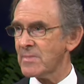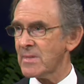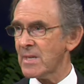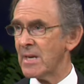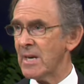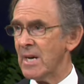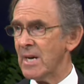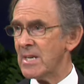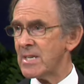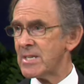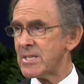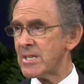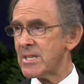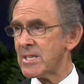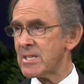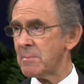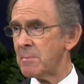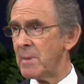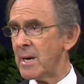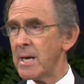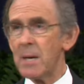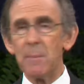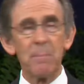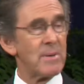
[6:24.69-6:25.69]
He says, I
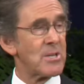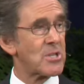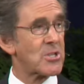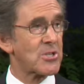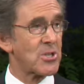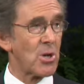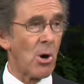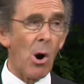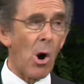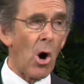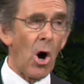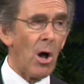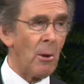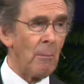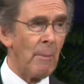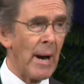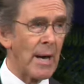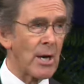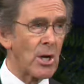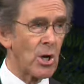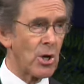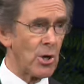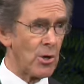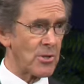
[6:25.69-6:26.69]
may bestow all
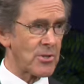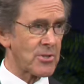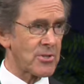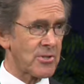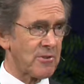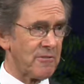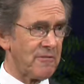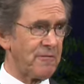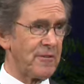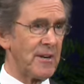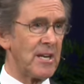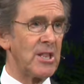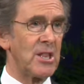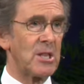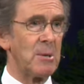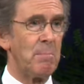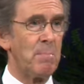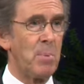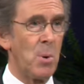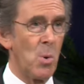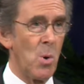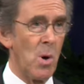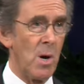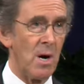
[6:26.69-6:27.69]
my goods to feed the
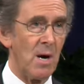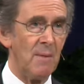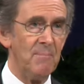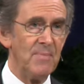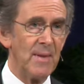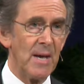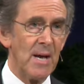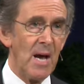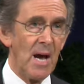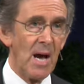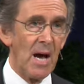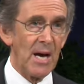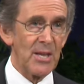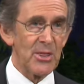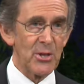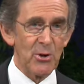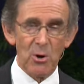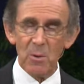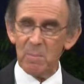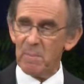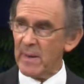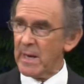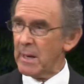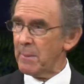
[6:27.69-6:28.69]
poor. And there
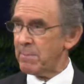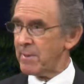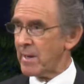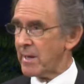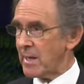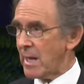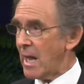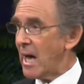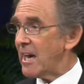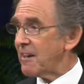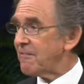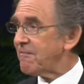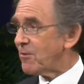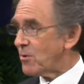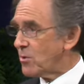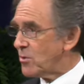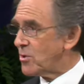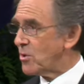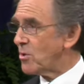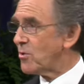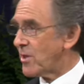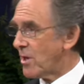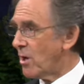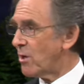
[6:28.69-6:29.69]
are people in life who
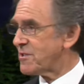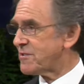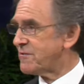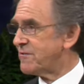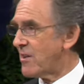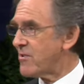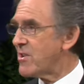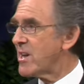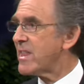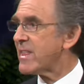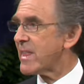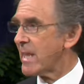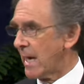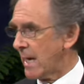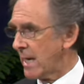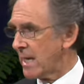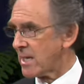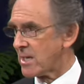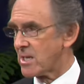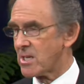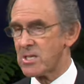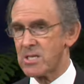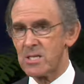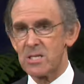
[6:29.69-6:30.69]
do those very
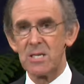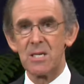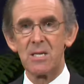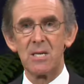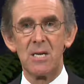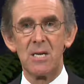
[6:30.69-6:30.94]
things.